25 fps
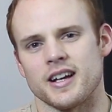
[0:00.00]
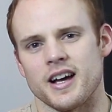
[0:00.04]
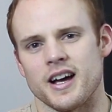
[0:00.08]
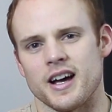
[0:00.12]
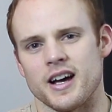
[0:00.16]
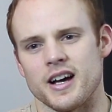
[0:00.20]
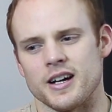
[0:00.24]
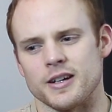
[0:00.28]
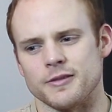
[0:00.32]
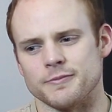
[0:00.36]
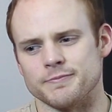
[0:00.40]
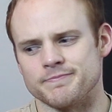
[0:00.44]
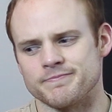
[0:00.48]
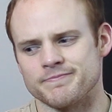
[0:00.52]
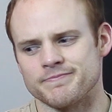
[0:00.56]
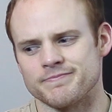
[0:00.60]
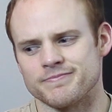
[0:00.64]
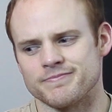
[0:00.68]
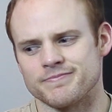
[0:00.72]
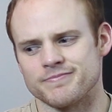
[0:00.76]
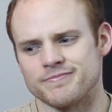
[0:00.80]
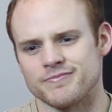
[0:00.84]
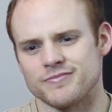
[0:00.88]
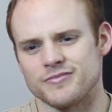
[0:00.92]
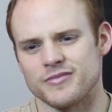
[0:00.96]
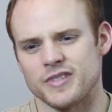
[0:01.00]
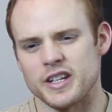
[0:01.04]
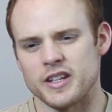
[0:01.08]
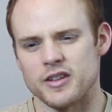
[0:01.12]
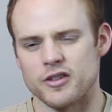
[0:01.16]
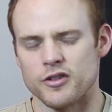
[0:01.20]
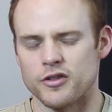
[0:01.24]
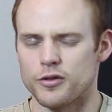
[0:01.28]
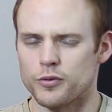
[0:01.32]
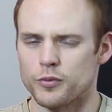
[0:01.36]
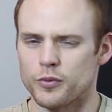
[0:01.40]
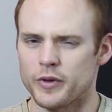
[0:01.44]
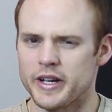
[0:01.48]
Um,
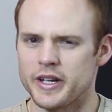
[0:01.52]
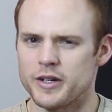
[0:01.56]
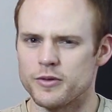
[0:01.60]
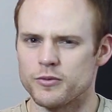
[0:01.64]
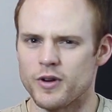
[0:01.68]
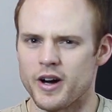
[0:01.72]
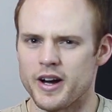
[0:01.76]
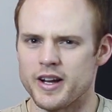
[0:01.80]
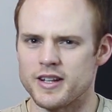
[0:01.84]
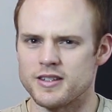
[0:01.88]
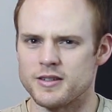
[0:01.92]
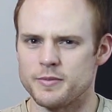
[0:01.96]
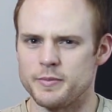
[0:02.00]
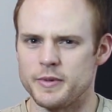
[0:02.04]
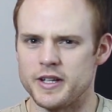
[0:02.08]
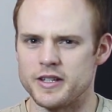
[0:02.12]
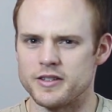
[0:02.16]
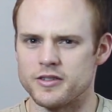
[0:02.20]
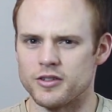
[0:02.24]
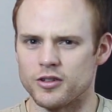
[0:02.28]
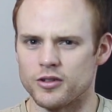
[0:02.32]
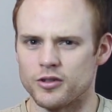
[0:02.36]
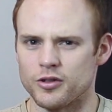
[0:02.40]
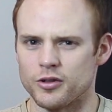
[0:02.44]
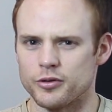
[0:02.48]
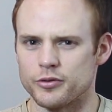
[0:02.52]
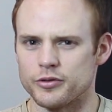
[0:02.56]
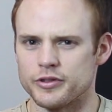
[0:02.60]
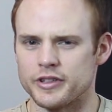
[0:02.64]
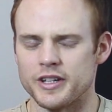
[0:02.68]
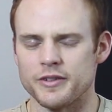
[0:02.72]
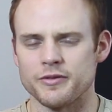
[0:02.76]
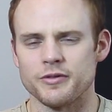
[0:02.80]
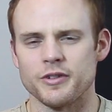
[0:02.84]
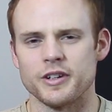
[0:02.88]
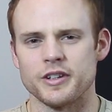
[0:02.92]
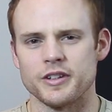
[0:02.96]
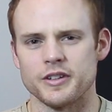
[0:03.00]
either the read and write speeds are a little
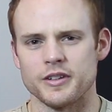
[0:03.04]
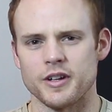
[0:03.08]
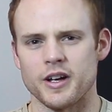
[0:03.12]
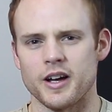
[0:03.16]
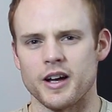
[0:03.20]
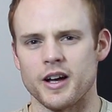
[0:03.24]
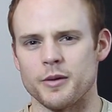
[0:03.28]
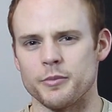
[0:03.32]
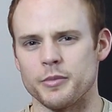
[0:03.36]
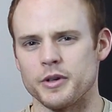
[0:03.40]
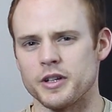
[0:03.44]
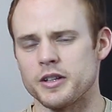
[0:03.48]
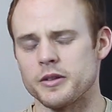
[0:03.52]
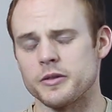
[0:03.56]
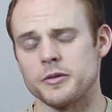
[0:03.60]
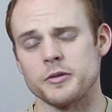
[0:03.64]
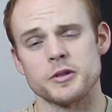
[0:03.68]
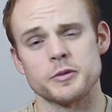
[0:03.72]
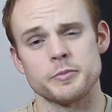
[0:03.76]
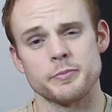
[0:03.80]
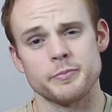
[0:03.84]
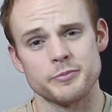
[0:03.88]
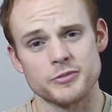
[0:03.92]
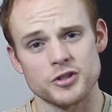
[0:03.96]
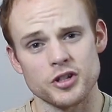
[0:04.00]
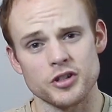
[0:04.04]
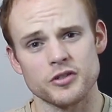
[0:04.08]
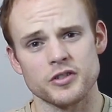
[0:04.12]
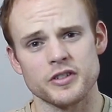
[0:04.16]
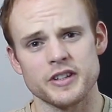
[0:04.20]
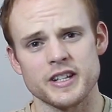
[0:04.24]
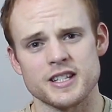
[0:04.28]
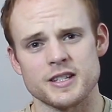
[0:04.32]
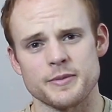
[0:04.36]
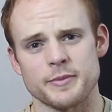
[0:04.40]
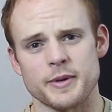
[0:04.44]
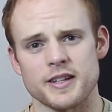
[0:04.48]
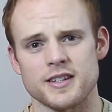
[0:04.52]
different, uh, but
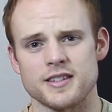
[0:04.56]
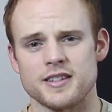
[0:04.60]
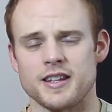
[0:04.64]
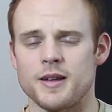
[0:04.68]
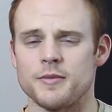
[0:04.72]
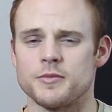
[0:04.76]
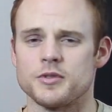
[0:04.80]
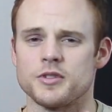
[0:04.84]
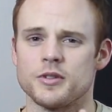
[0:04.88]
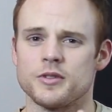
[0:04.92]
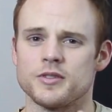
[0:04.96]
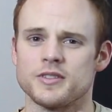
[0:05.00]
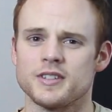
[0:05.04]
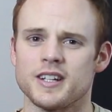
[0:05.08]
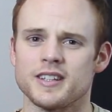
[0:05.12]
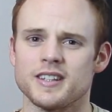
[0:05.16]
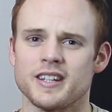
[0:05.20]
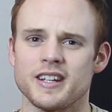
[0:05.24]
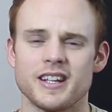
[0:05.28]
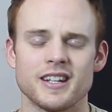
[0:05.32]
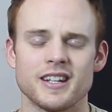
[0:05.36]
generally it's about the same. So it's got the